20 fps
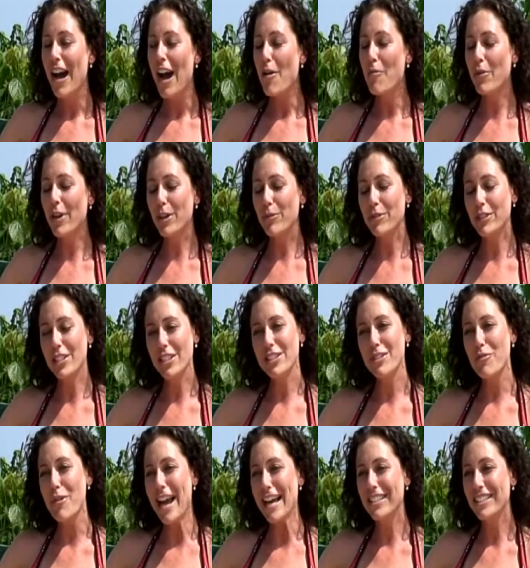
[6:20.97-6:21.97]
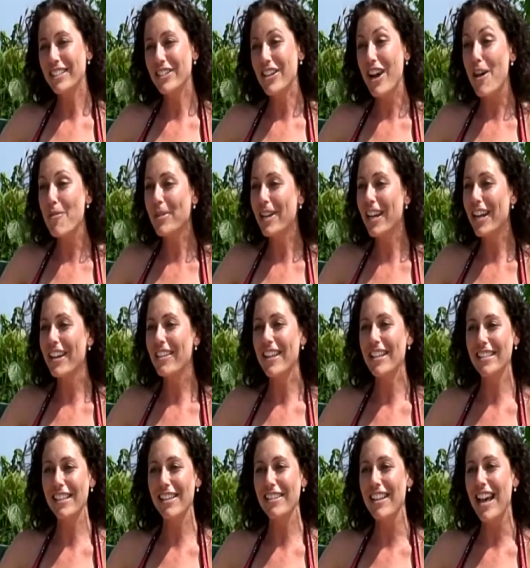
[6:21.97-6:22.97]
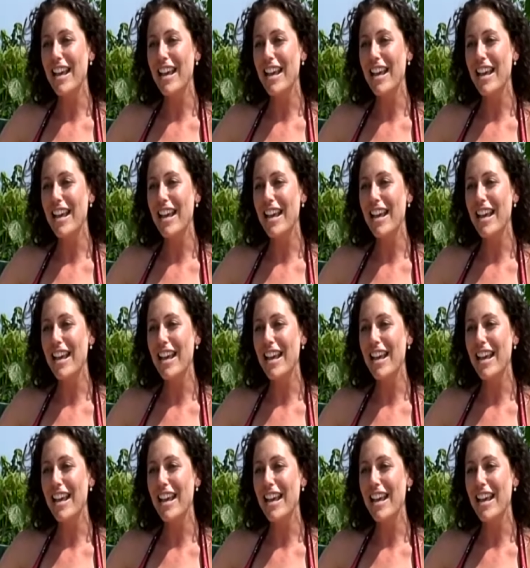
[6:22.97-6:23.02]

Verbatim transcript: I'm working with just a waxing job here. That's going to